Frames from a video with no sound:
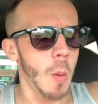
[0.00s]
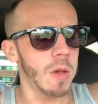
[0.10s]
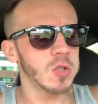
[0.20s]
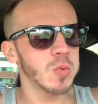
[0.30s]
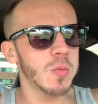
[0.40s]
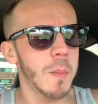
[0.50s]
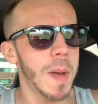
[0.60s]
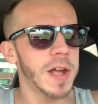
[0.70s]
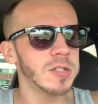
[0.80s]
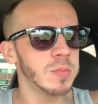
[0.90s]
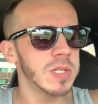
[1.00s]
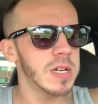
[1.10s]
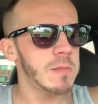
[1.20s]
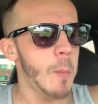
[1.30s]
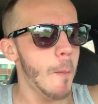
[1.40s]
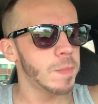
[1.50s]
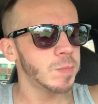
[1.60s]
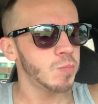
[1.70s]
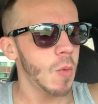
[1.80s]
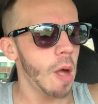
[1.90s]
This one reminds me
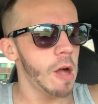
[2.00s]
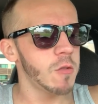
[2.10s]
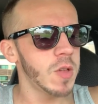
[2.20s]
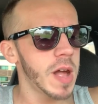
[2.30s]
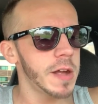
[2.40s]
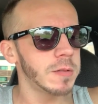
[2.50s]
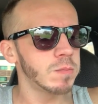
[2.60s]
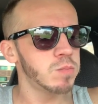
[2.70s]
of, like,